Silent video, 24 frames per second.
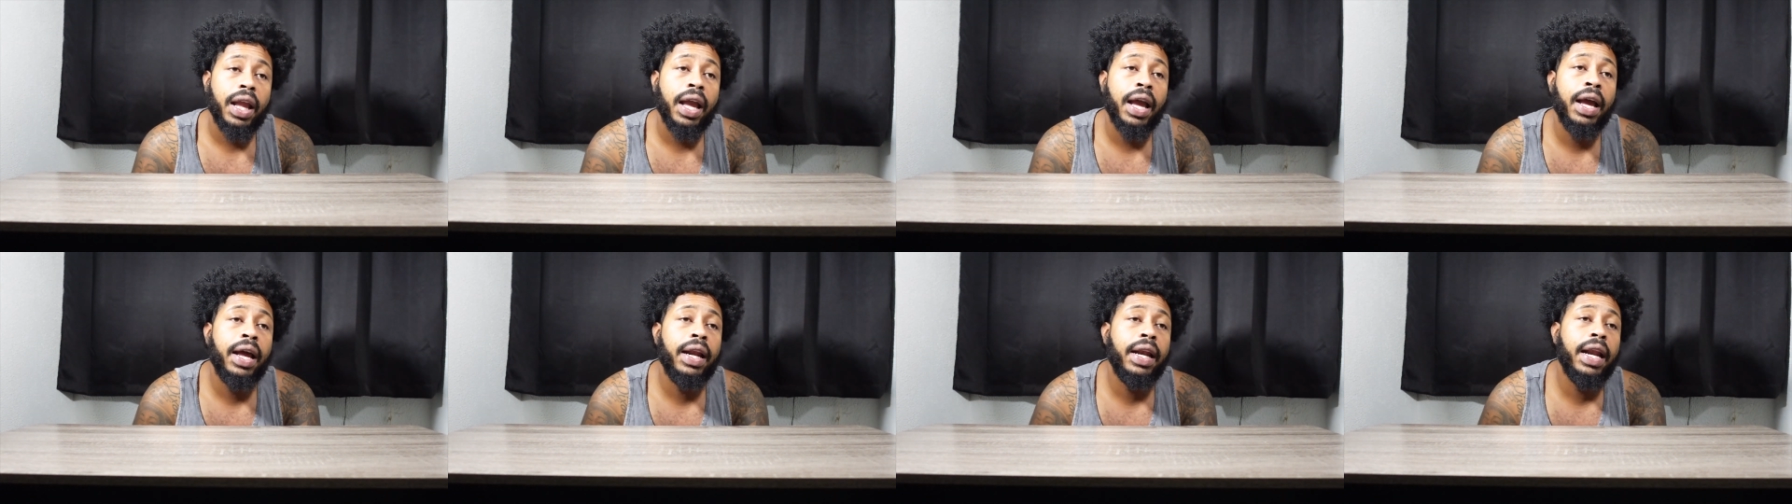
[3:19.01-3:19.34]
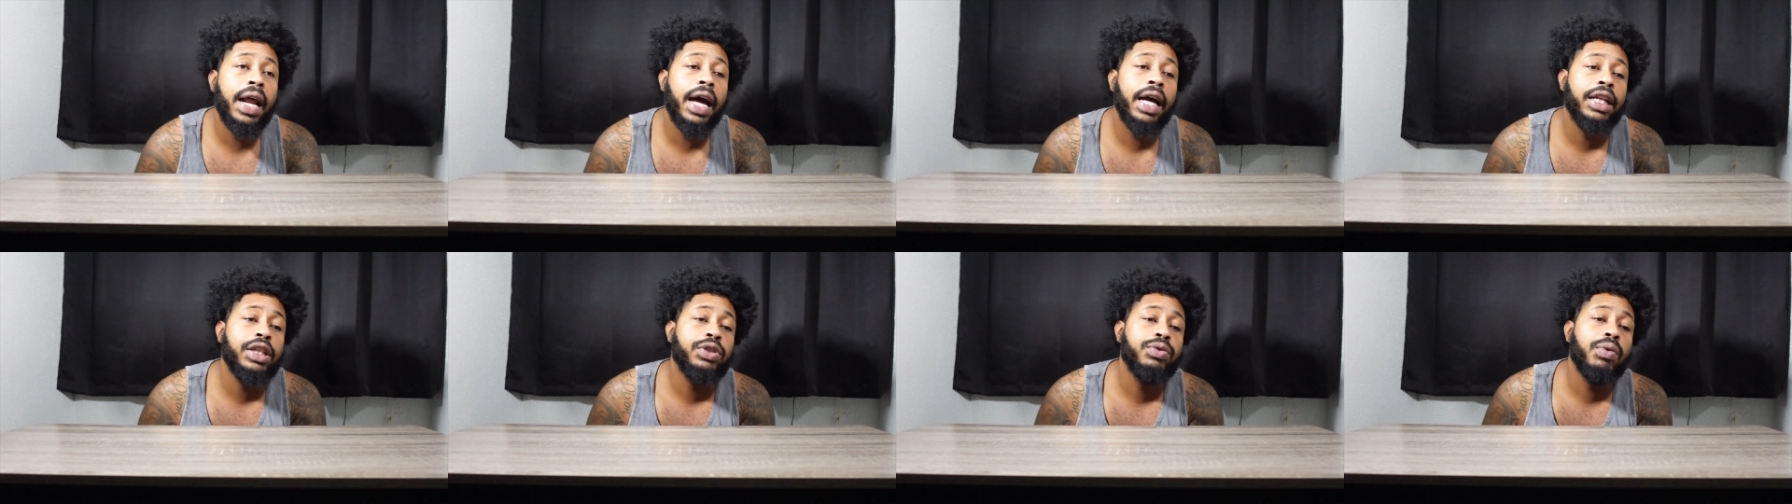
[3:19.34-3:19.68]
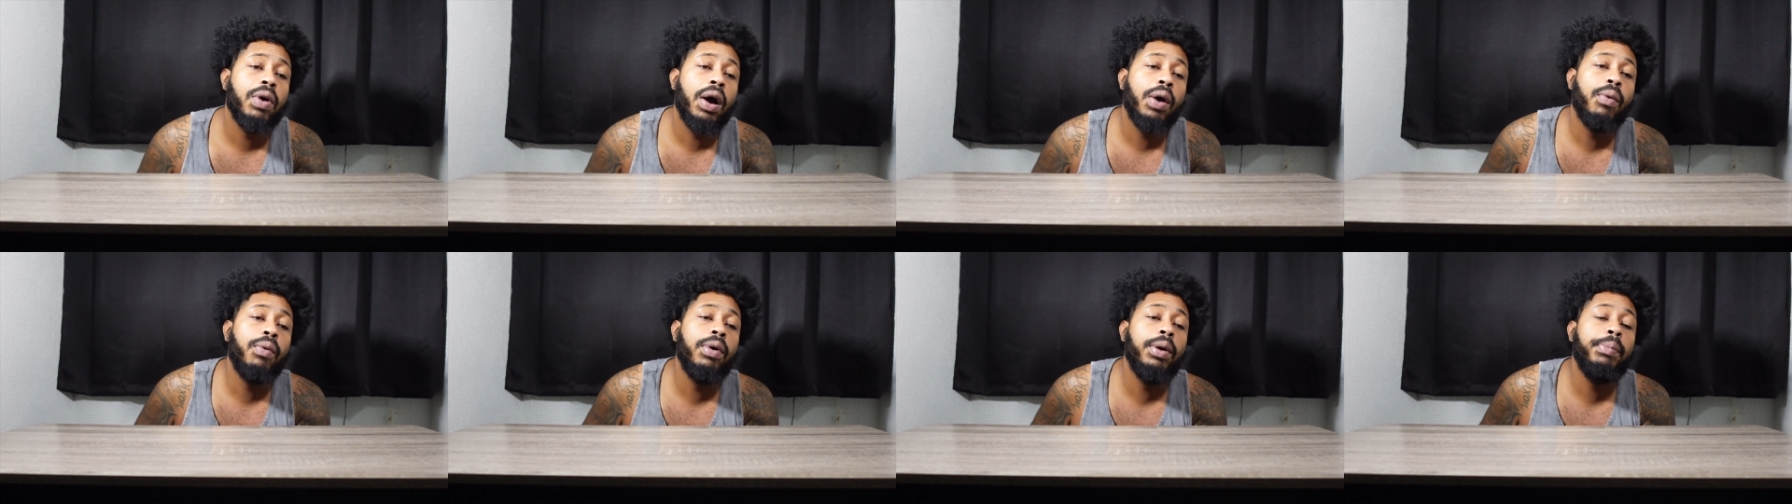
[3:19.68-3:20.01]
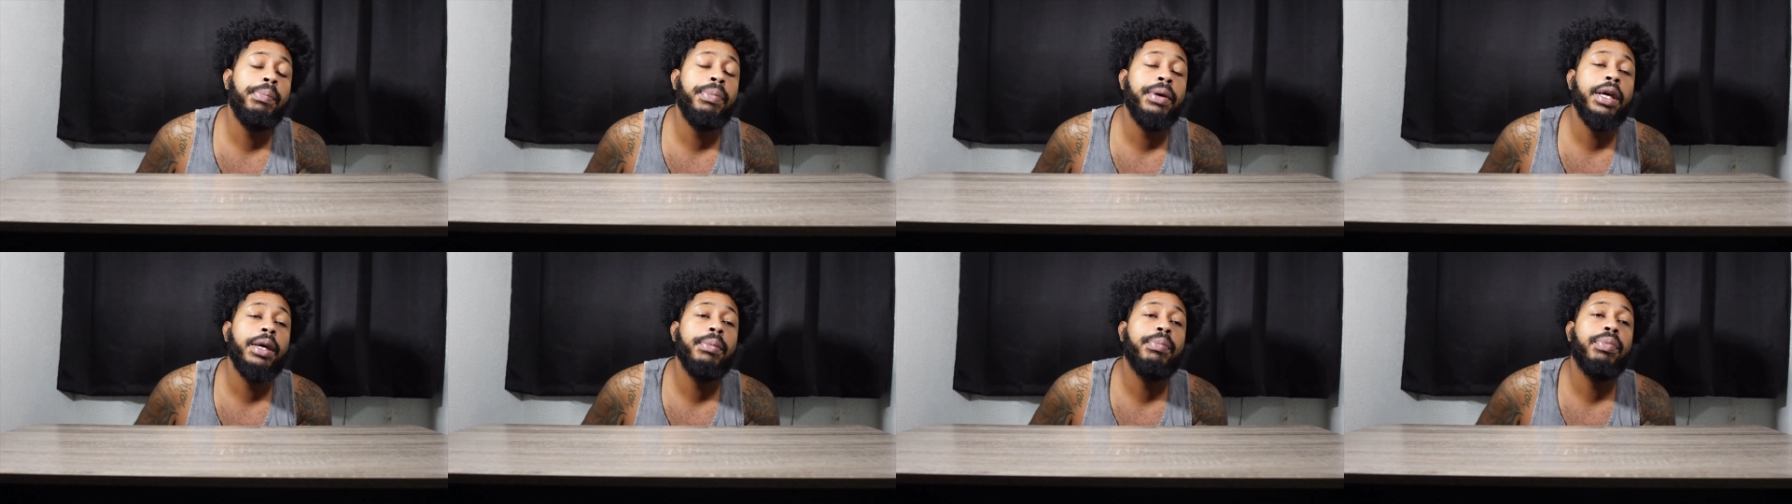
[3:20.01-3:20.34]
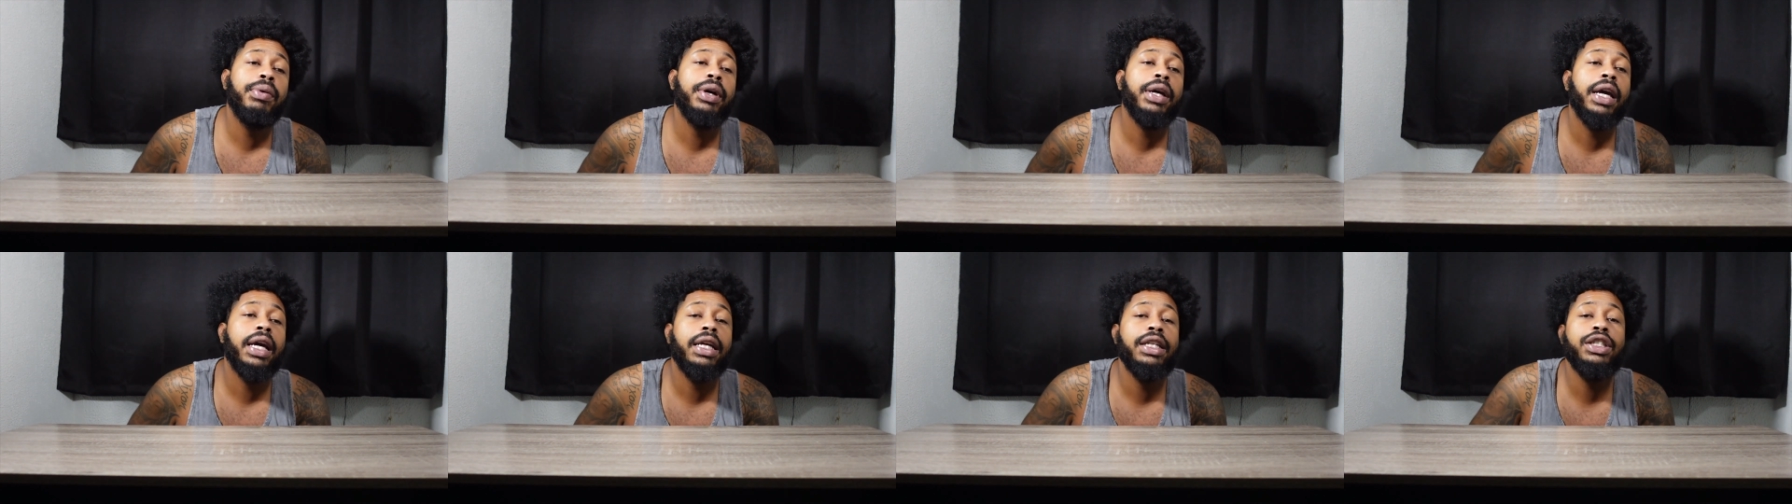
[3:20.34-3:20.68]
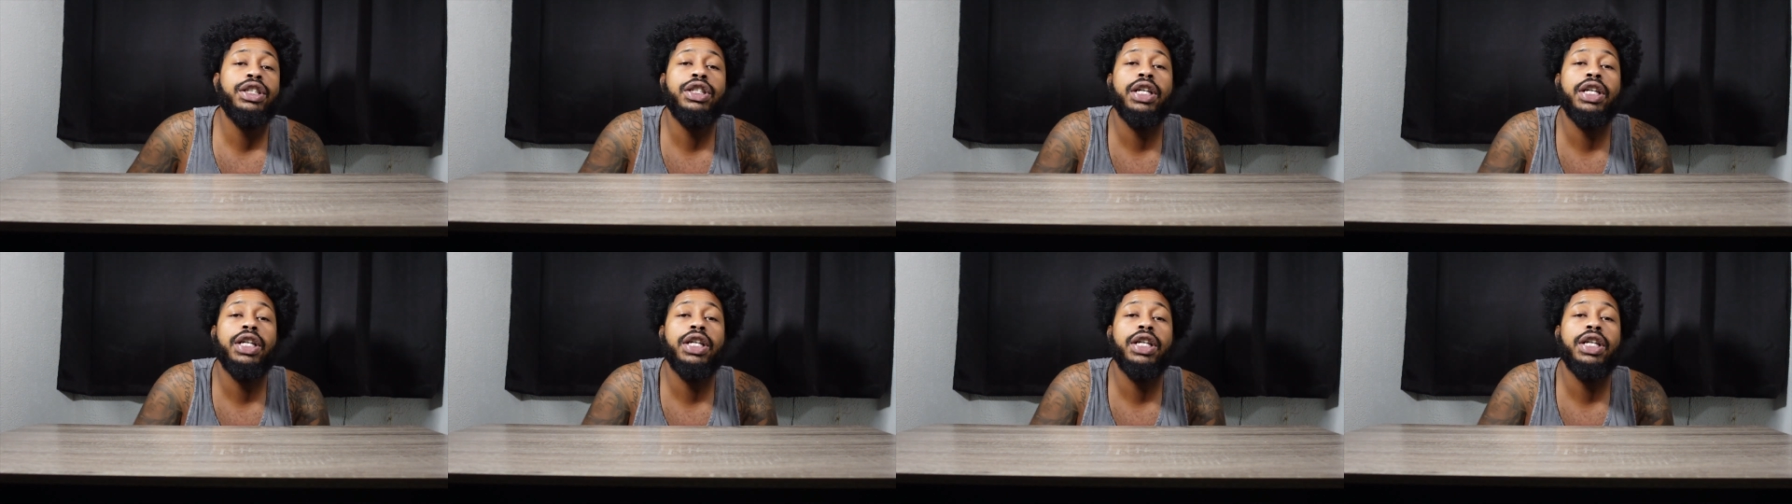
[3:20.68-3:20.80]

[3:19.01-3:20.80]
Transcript: And that's why when people get